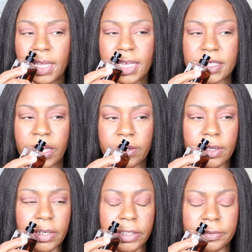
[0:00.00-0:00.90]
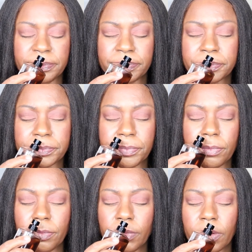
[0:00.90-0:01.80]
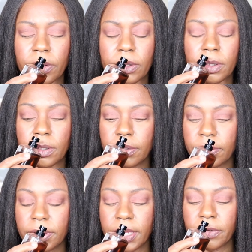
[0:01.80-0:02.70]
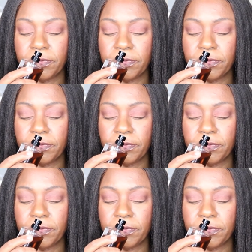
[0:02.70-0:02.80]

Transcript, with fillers: Has that um that